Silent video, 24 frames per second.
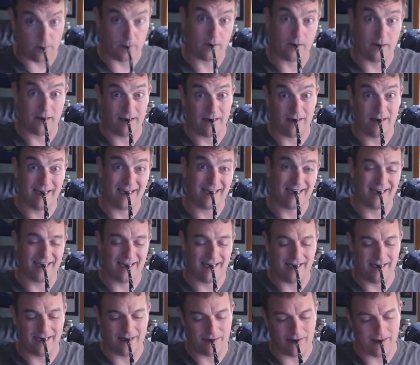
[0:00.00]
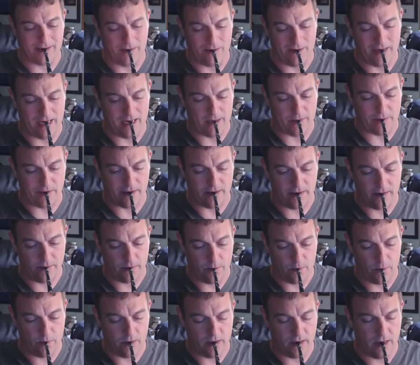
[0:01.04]
Well, let's light it up, see what happens.
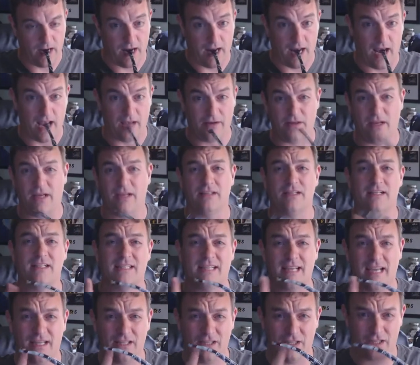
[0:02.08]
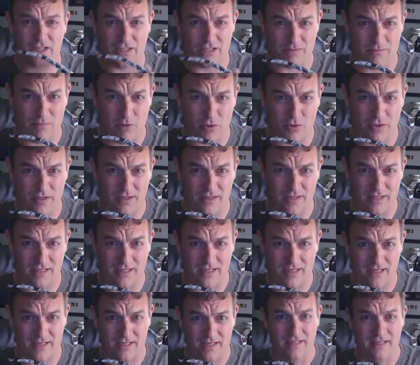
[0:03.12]
I decided to smoke it in
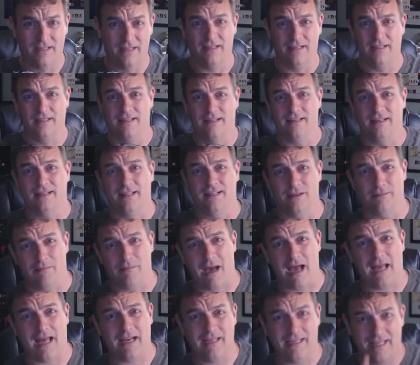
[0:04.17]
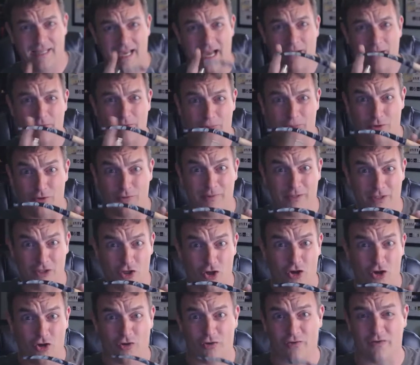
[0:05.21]
the modded cup with a little bit
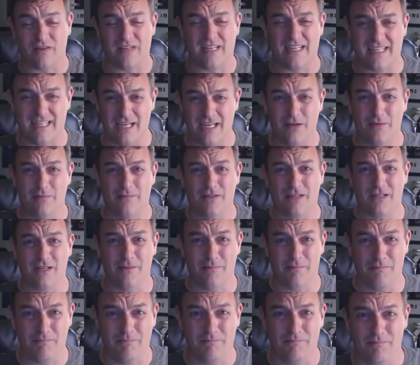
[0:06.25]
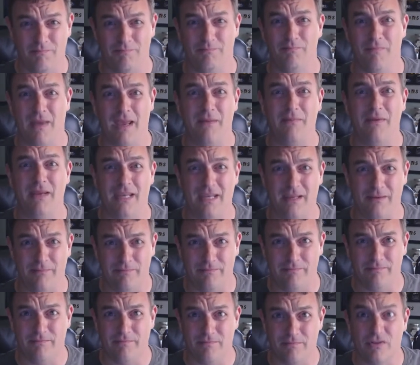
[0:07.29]
longer a stem to maybe
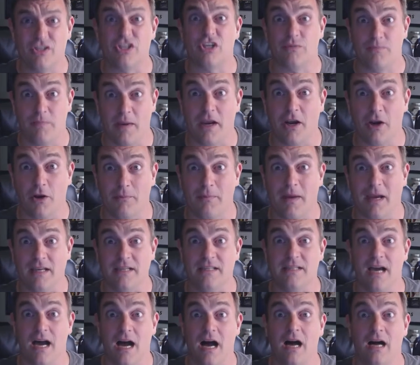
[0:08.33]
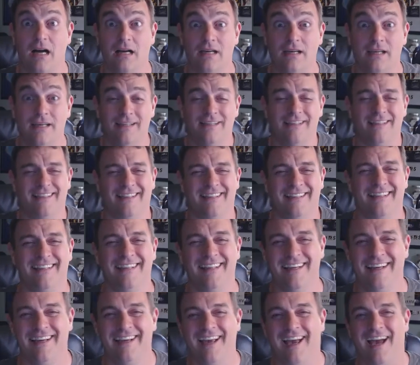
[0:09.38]
spare my tongue.
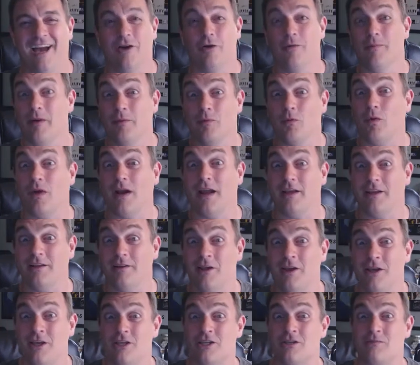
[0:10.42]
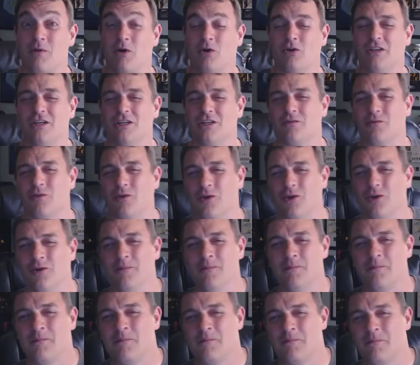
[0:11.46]
I remember when I smoked this for